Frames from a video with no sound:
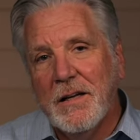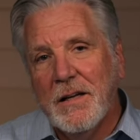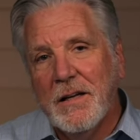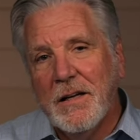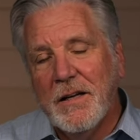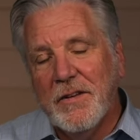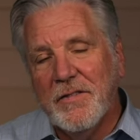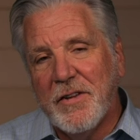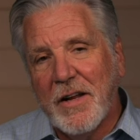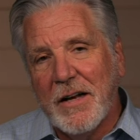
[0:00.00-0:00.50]

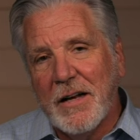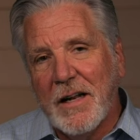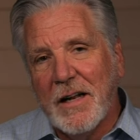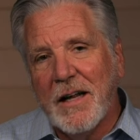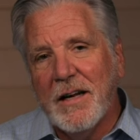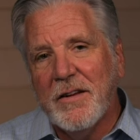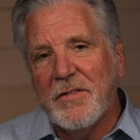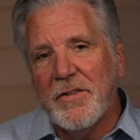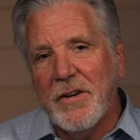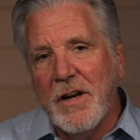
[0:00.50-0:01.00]
He said,
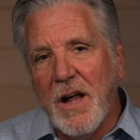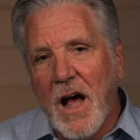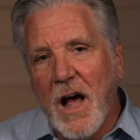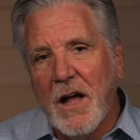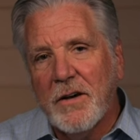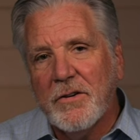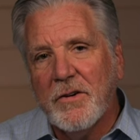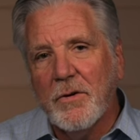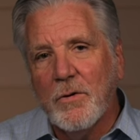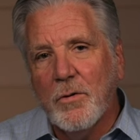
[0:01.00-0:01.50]
"Let us
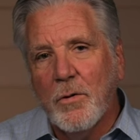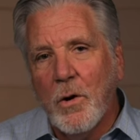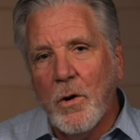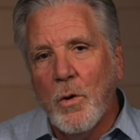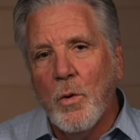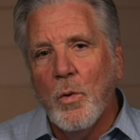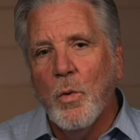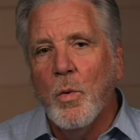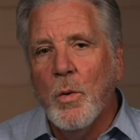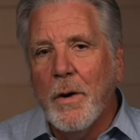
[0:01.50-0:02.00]
not
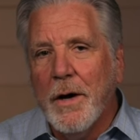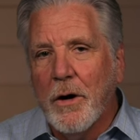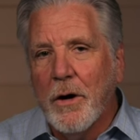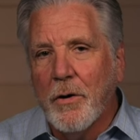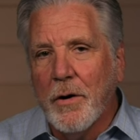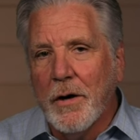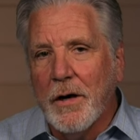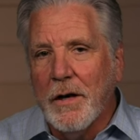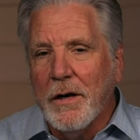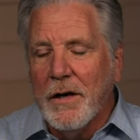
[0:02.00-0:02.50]
grow
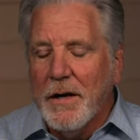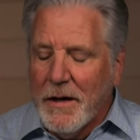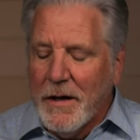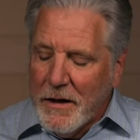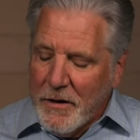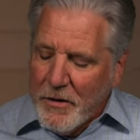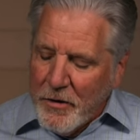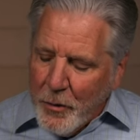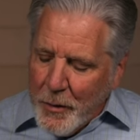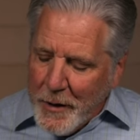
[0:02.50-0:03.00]
weary
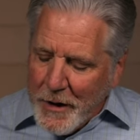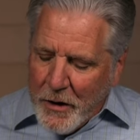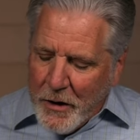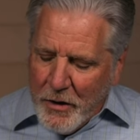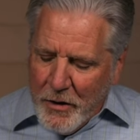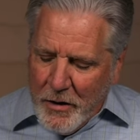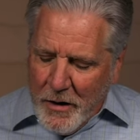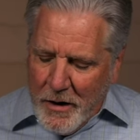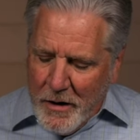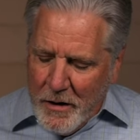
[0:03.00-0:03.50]
in doing
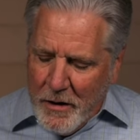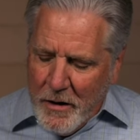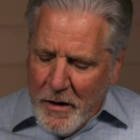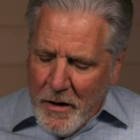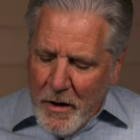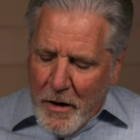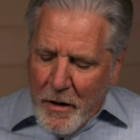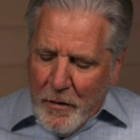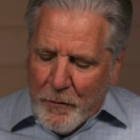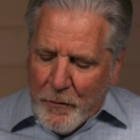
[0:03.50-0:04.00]
good,
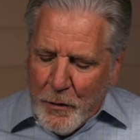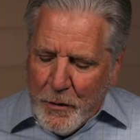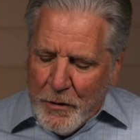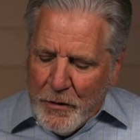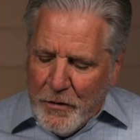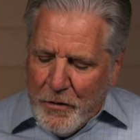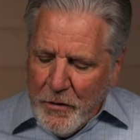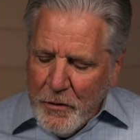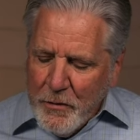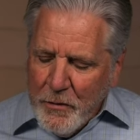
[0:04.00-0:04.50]
for
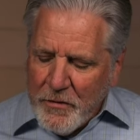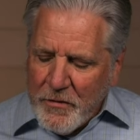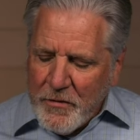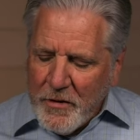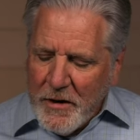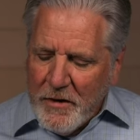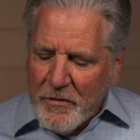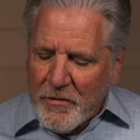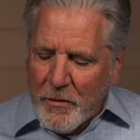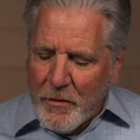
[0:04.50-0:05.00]
in due
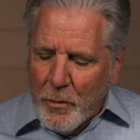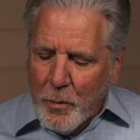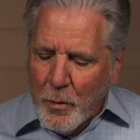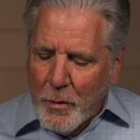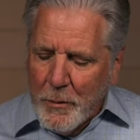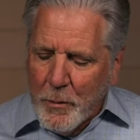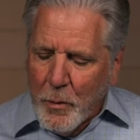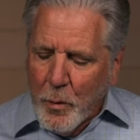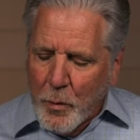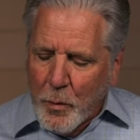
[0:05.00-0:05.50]
season
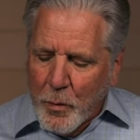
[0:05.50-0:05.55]
we will